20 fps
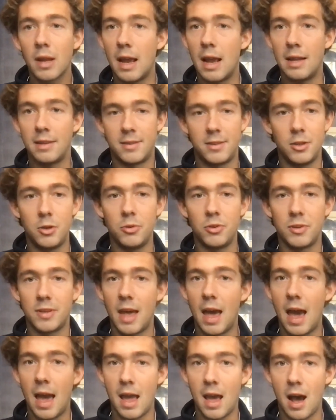It uses
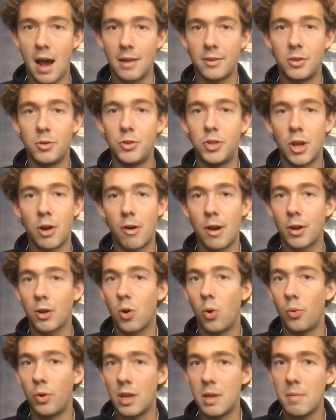AI to generate
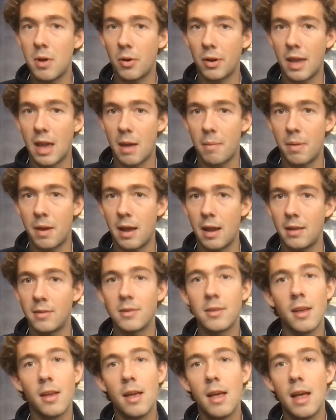cold email campaigns.